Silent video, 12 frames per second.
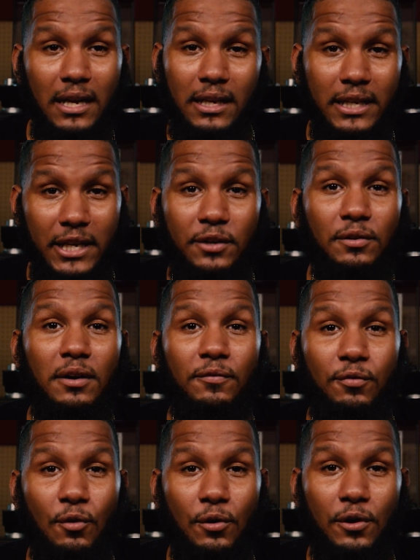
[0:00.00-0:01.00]
gear up
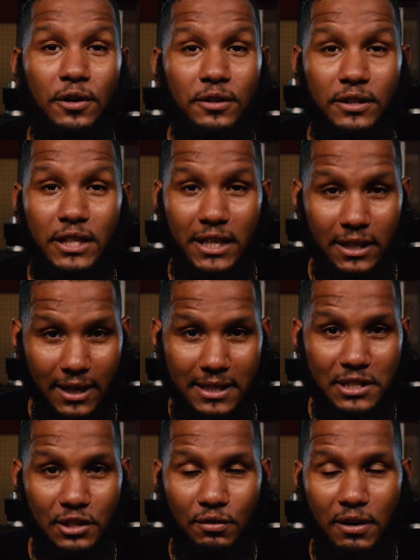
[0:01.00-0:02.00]
for the
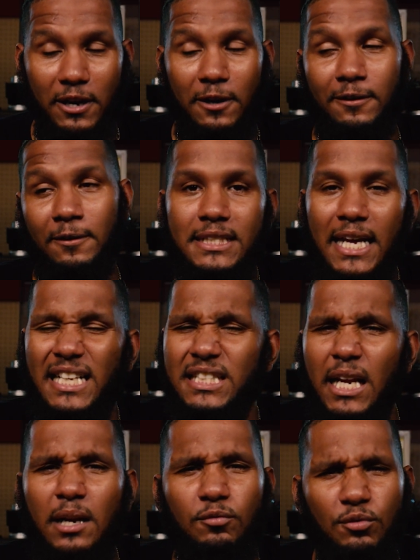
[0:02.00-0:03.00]
Atlanta crowd. I
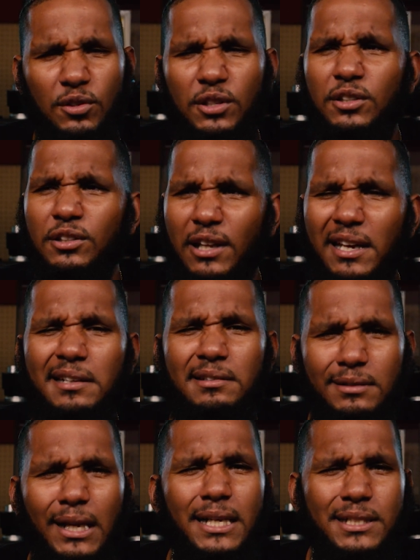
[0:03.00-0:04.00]
stayed up real
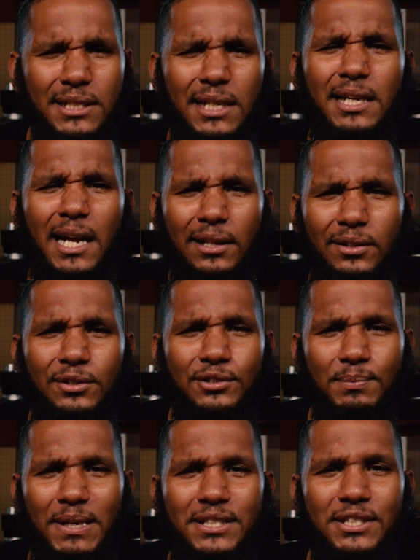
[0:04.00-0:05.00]
late, like sending out those
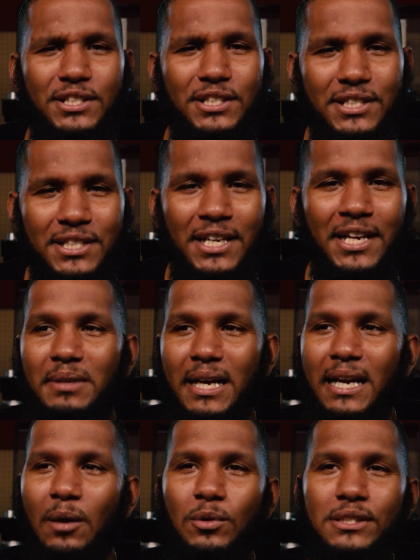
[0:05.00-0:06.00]
messages.
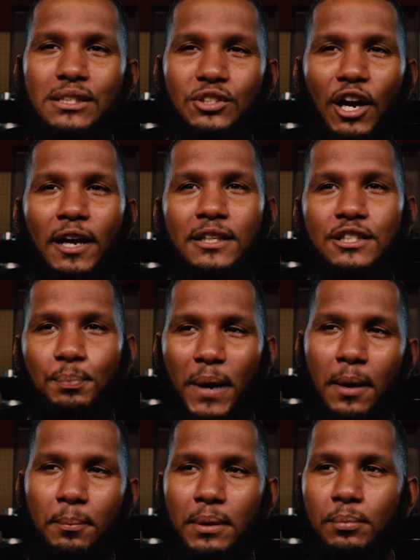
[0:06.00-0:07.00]
And I wasn't trying to
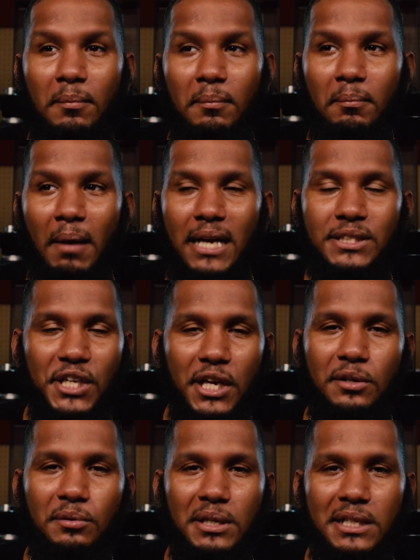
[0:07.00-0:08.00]
spam people. My
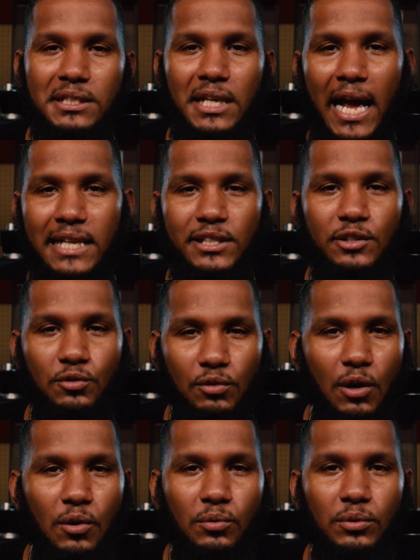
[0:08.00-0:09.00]
channel isn't hasn't
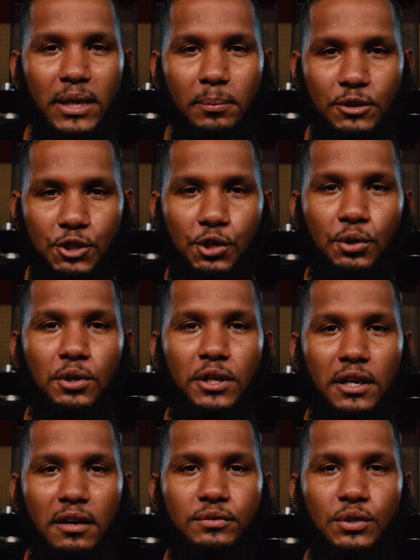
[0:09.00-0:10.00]
grown and matured
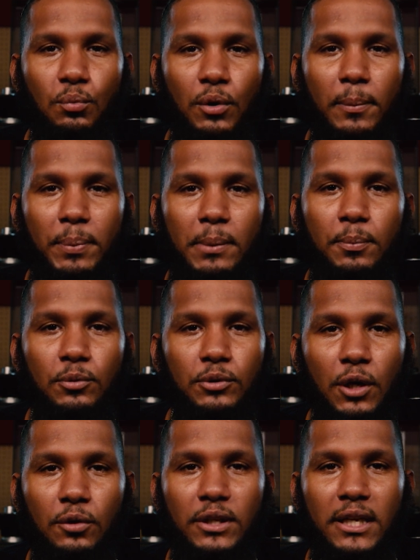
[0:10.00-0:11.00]
enough to where people
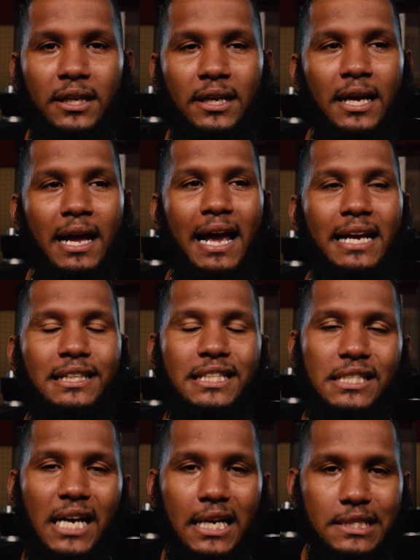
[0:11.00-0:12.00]
know that hey, this
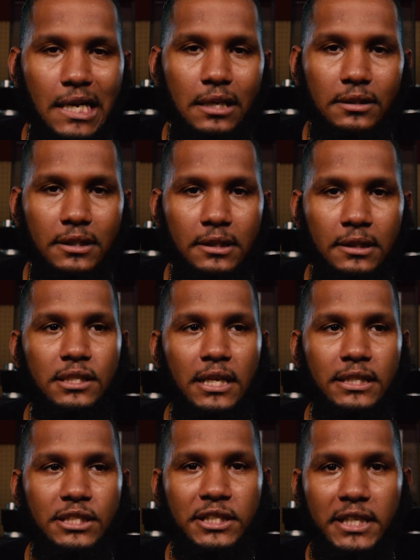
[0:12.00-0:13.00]
guy's out there.
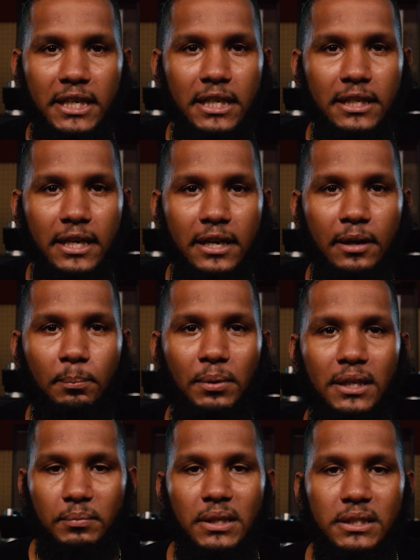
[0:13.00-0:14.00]
It's getting there,
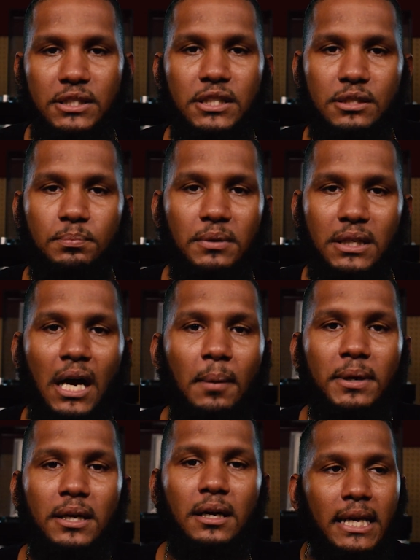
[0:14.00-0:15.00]
but it's just
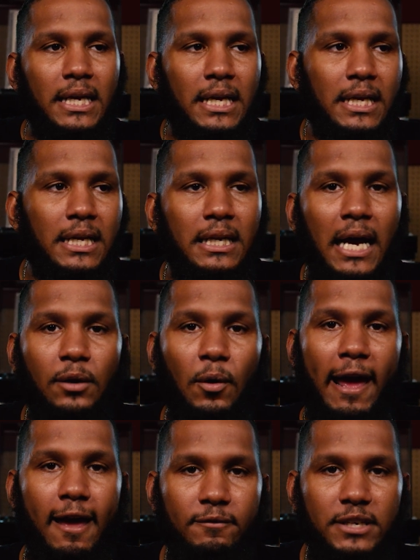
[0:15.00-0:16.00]
coming up. And, and, I don't
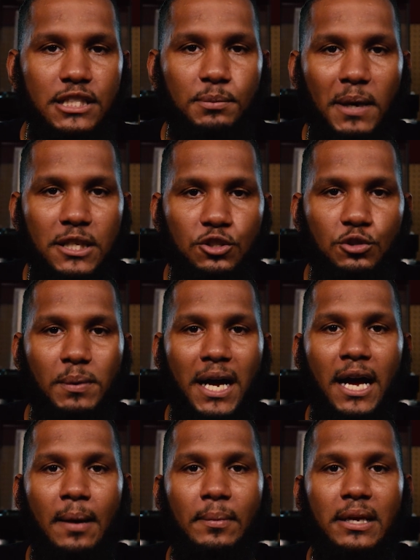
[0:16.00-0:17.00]
have any sponsors
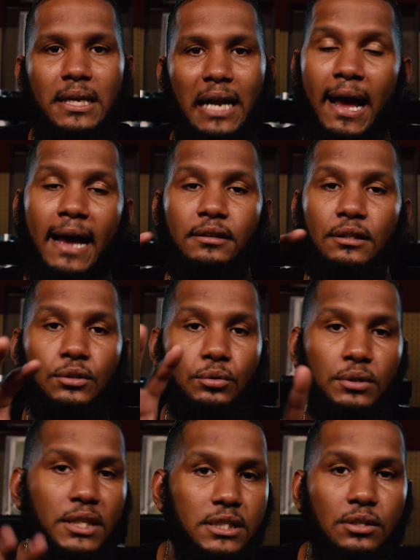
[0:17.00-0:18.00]
behind me. And I have to do
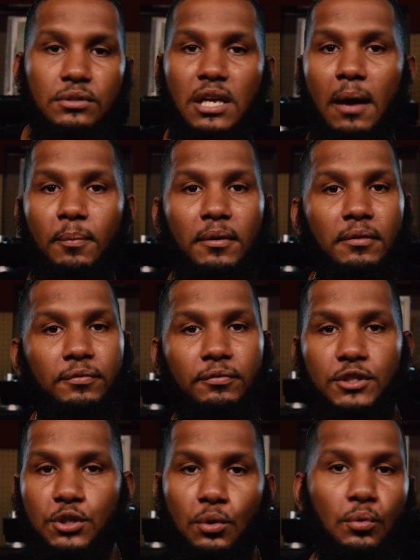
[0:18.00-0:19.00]
this on top of
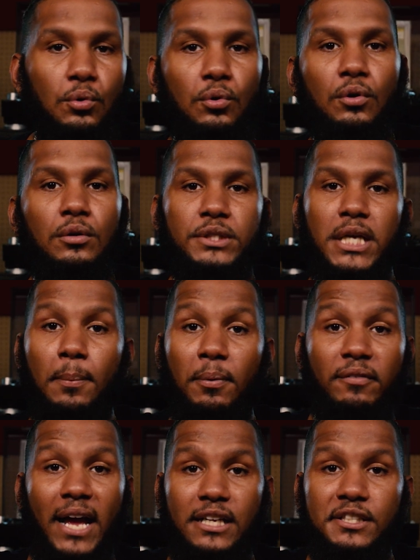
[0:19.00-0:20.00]
school, on top
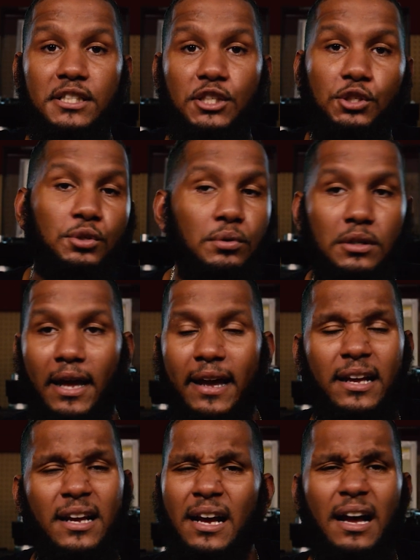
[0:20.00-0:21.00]
of actually shoot. Like,
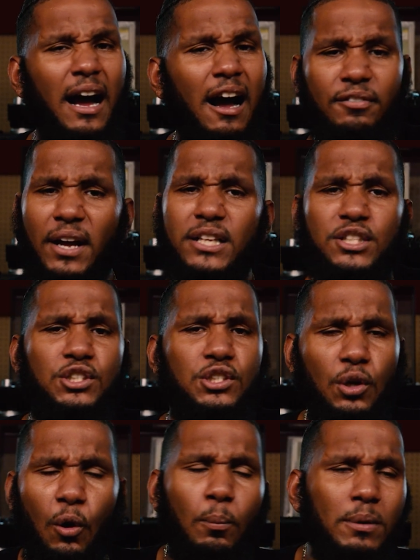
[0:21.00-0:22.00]
I've got
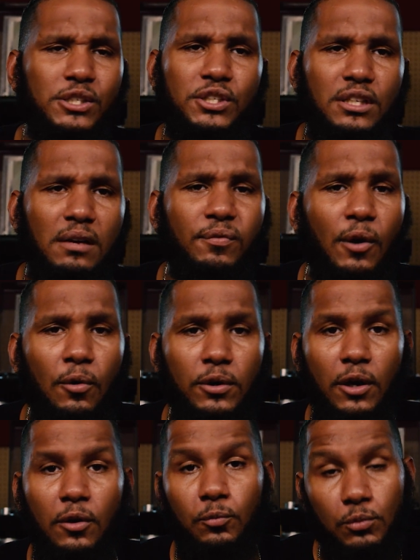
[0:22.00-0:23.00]
so much stuff going
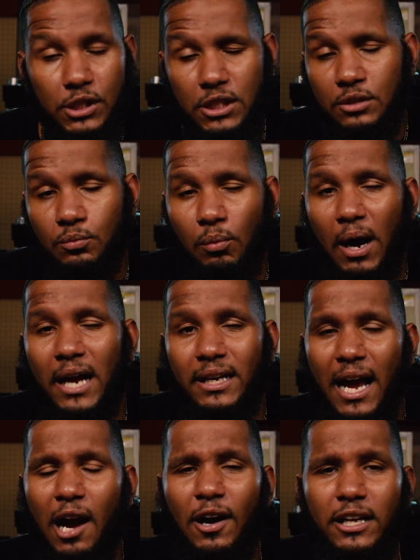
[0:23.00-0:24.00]
on, which is why
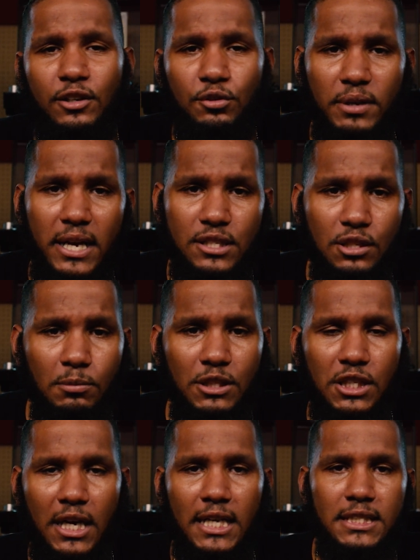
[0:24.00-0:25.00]
now I can create so
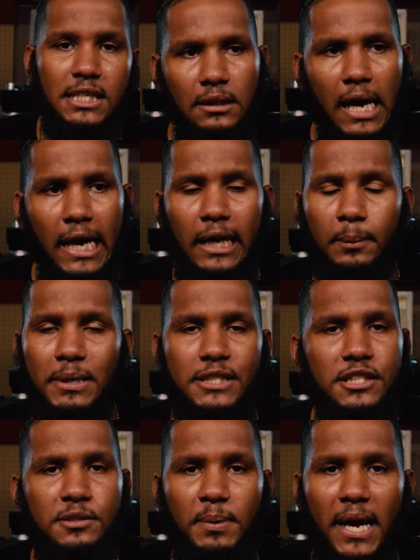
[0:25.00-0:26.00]
much content. I got a
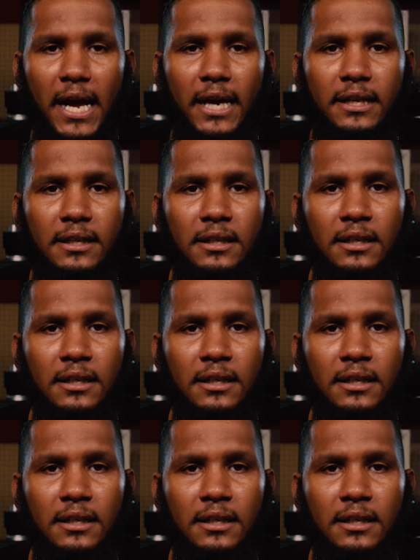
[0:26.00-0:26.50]
message back.